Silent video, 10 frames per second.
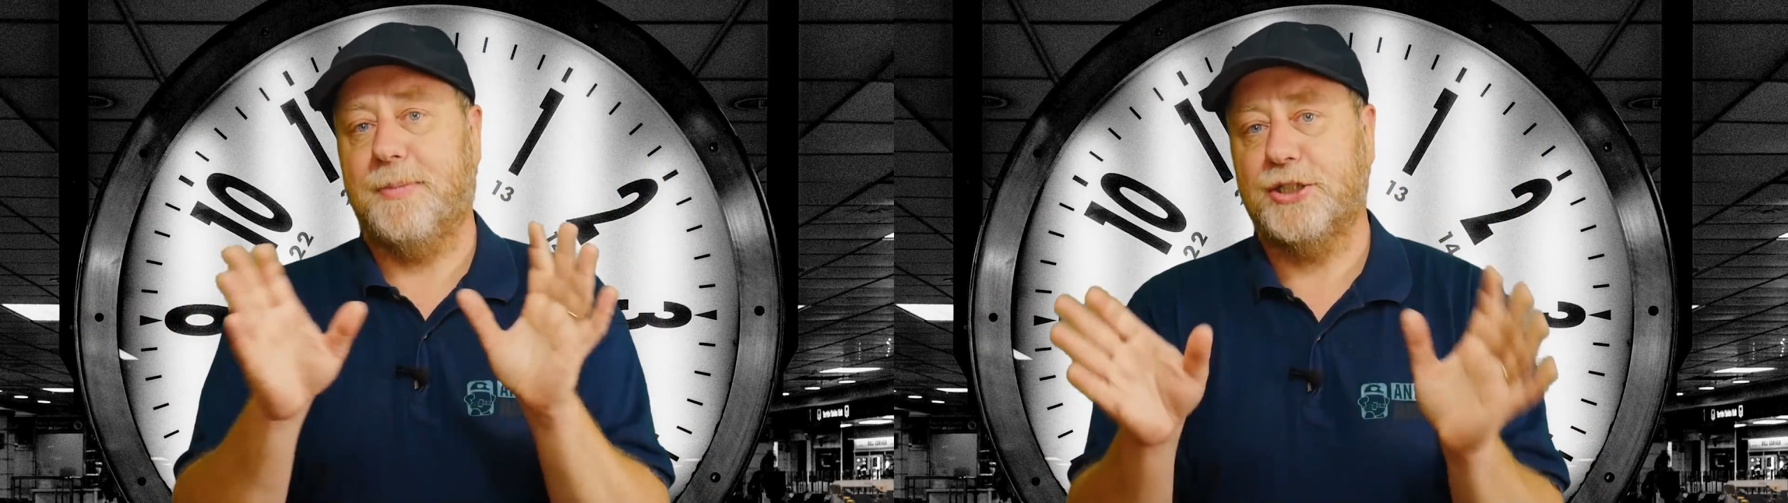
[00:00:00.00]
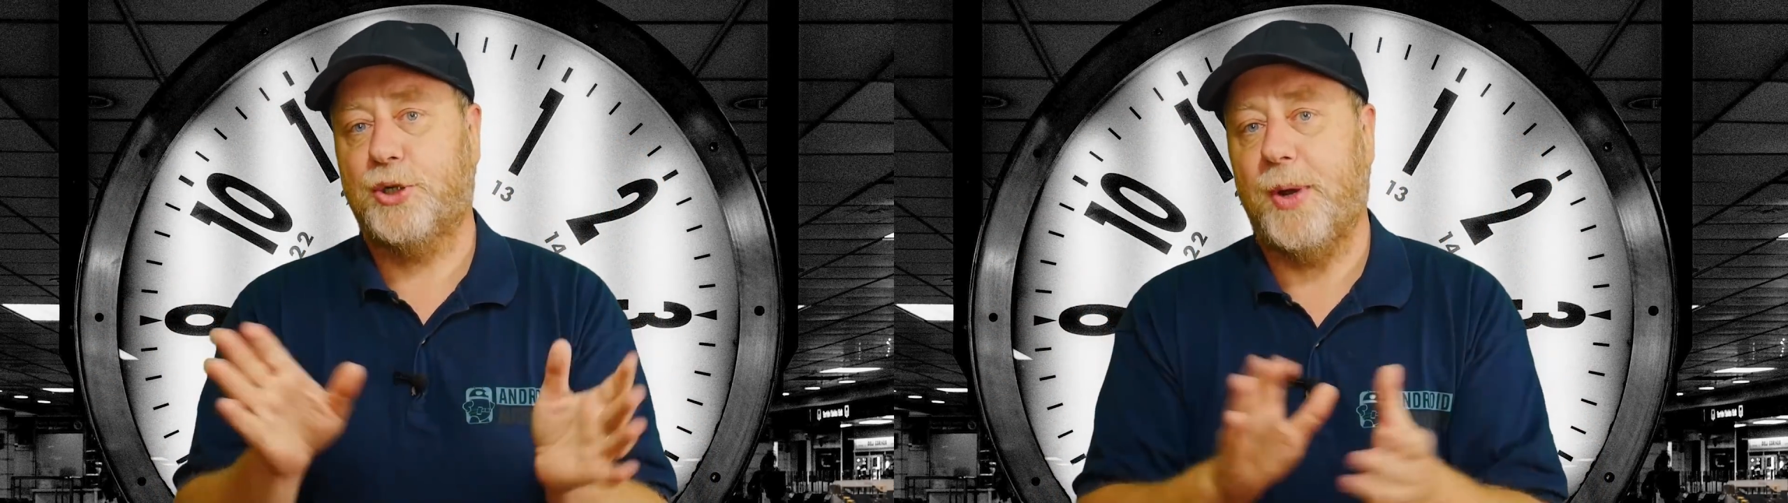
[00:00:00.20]

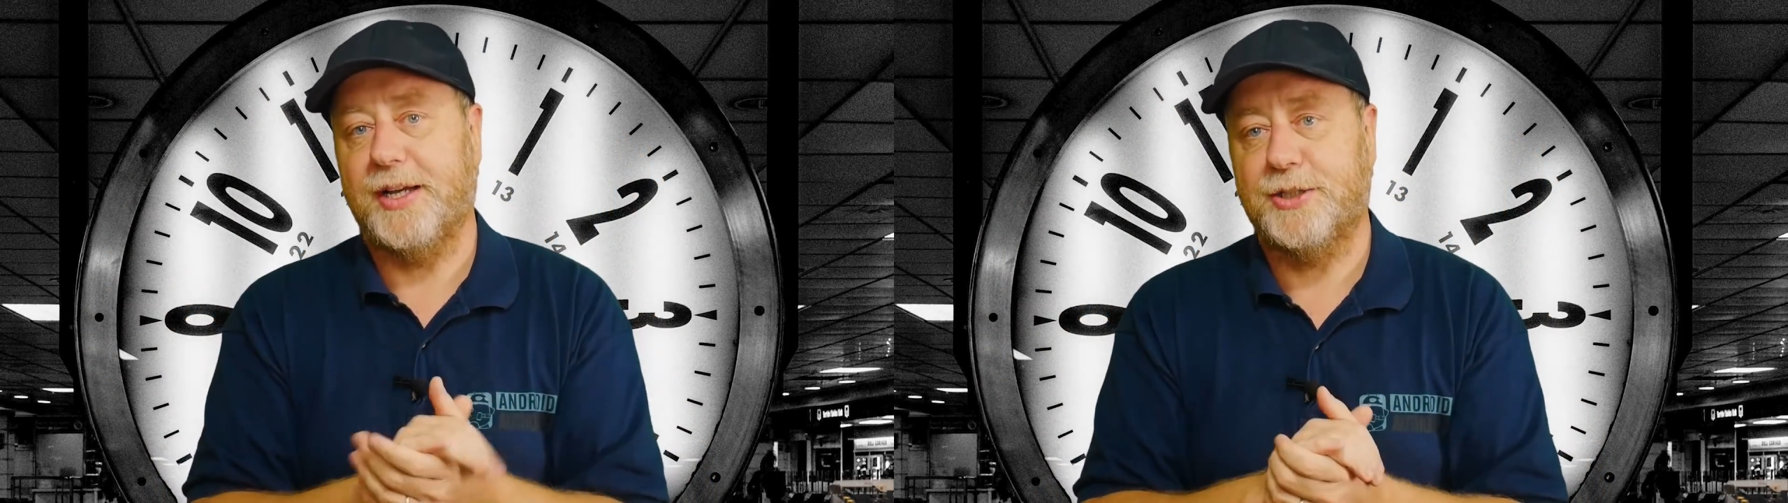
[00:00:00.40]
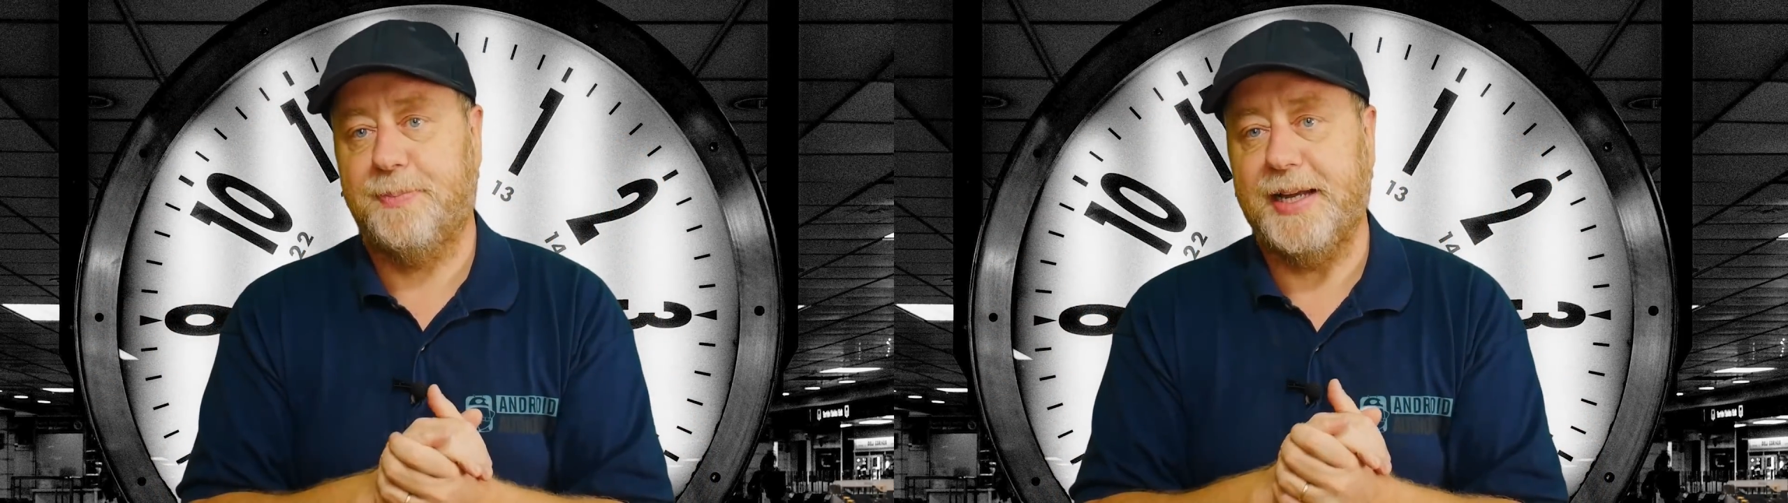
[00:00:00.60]
much
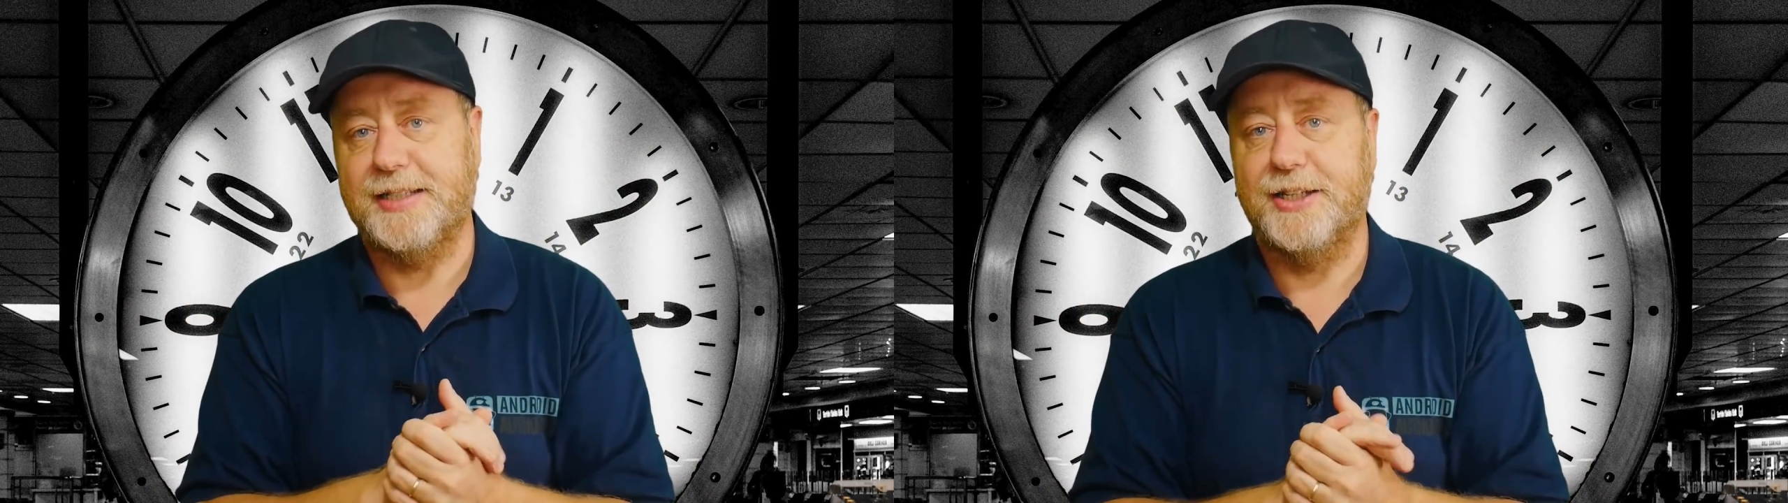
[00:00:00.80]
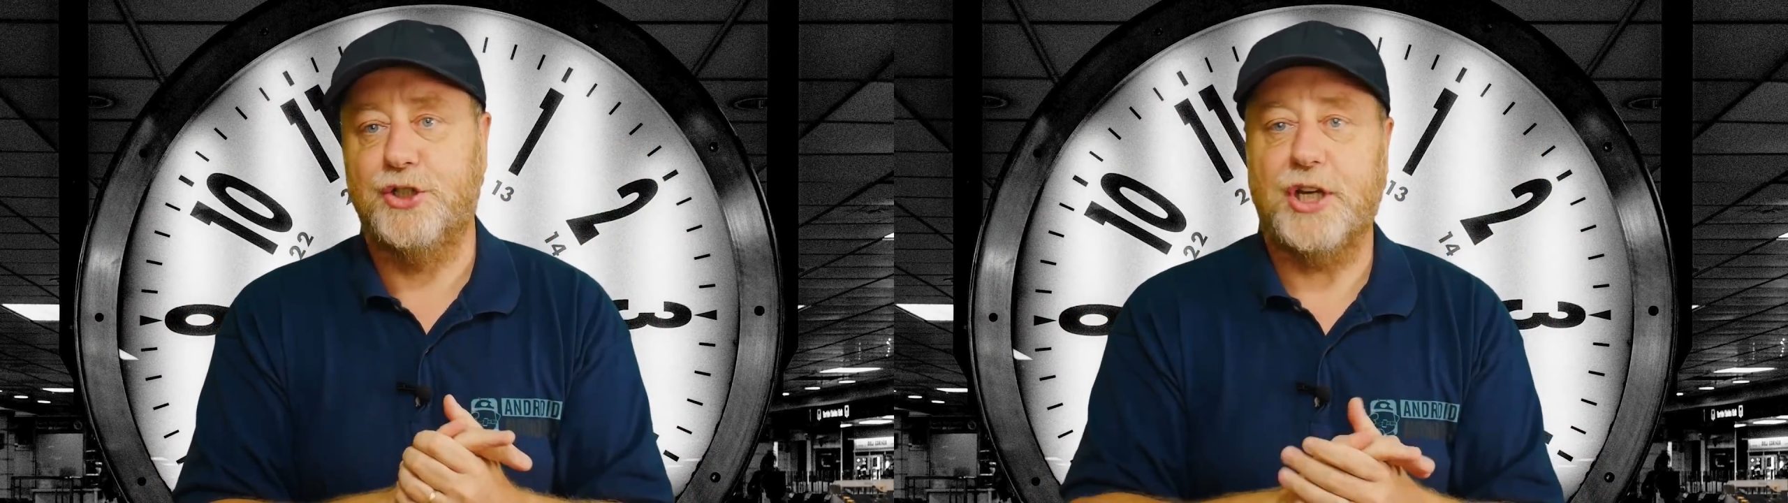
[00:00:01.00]
quicker speeds than